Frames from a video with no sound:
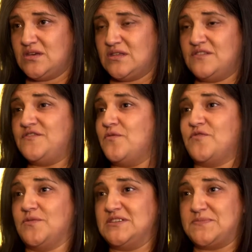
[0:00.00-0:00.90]
the film
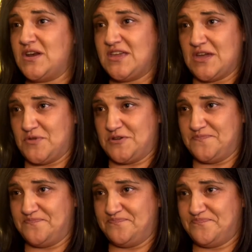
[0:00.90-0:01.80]
from his body camera
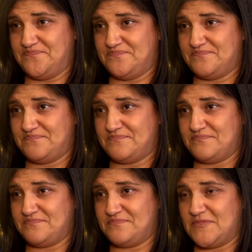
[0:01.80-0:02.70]

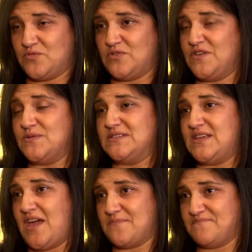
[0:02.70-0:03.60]
and review his
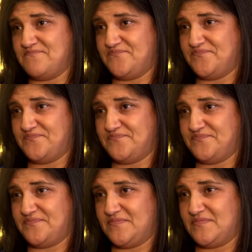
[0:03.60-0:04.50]
day.
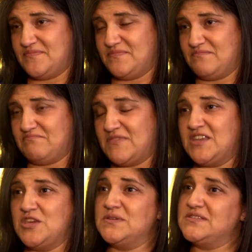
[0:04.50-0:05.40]
And
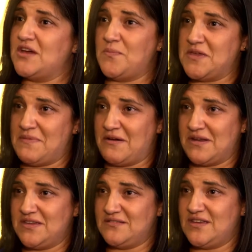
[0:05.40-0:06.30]
he would tell me about
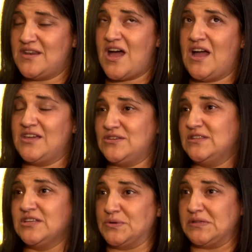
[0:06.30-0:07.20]
it, and I could
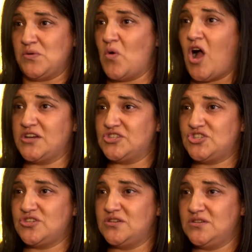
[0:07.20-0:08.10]
literally watch